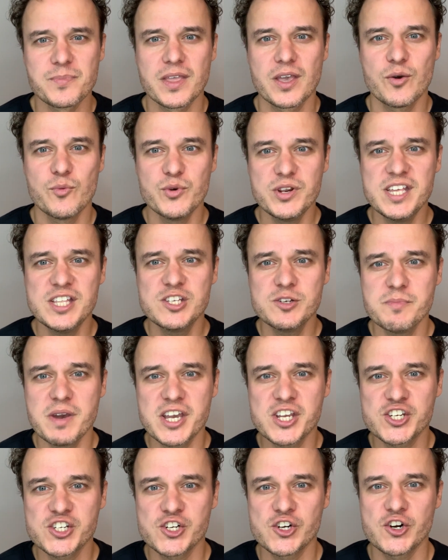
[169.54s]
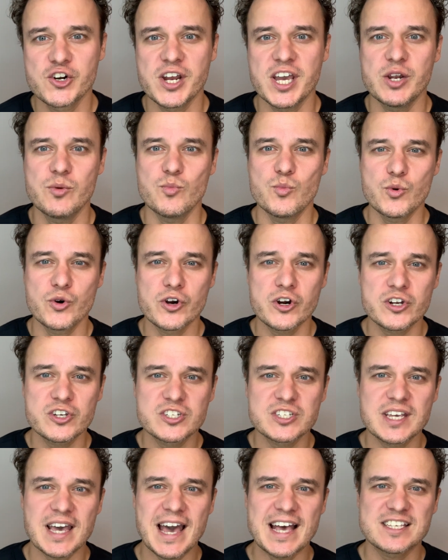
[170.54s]
We need to make sure it
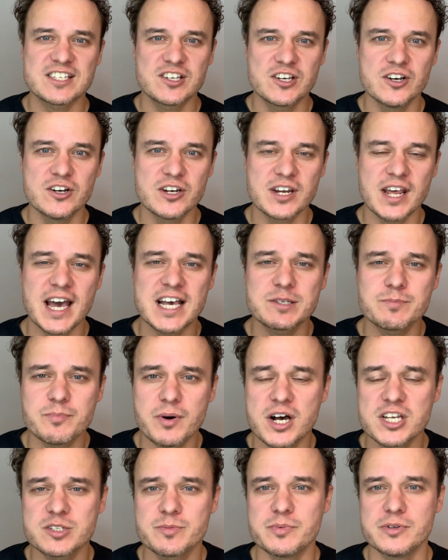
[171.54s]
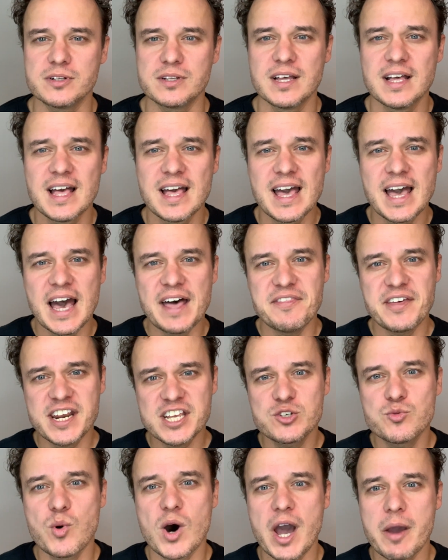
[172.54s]
works as good as possible. And that
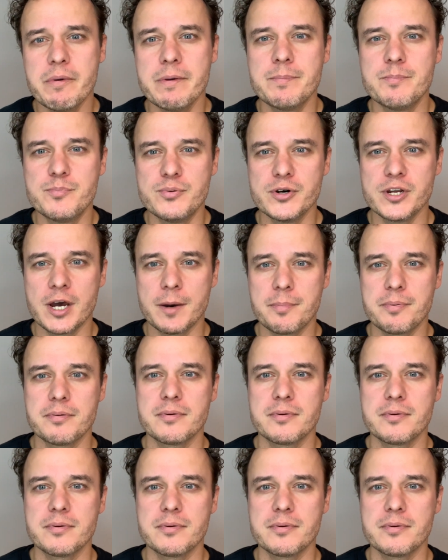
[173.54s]
is why we put up